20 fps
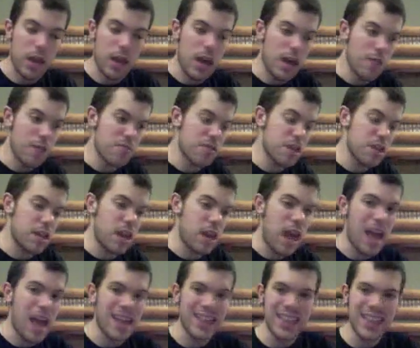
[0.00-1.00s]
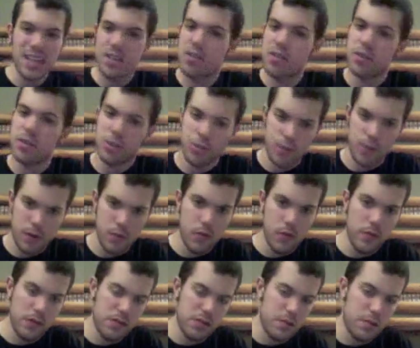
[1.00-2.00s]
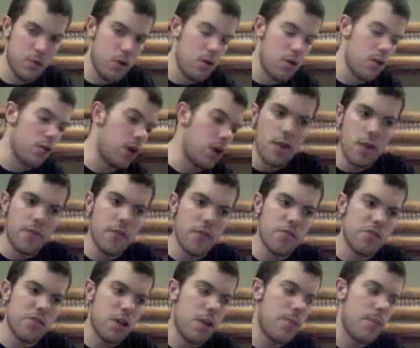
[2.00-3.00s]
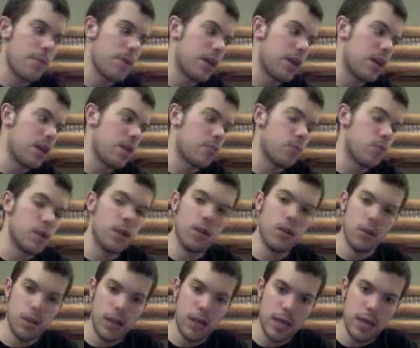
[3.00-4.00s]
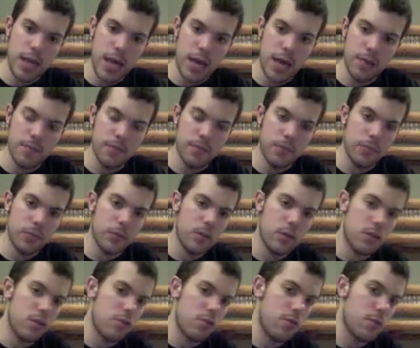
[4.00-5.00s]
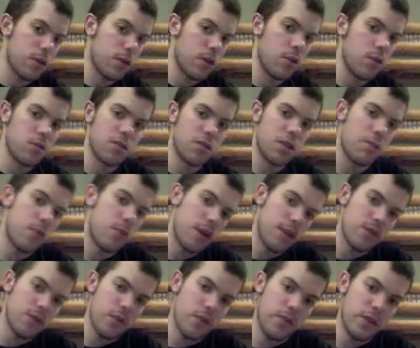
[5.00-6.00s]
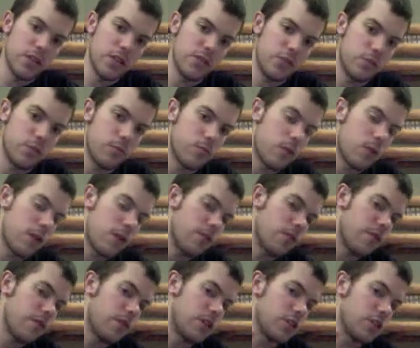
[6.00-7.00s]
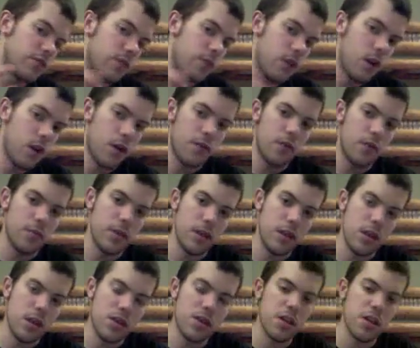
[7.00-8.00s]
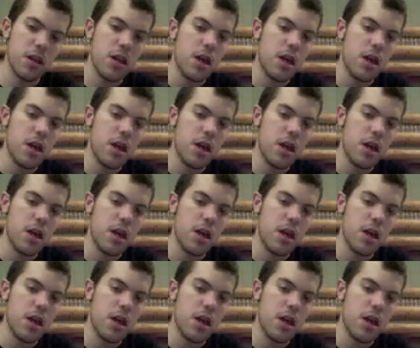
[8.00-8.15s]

I am seeing at least 3 movies tomorrow. First up, I'm getting up real early again, so I'm gonna go to sleep right after I finish filming this.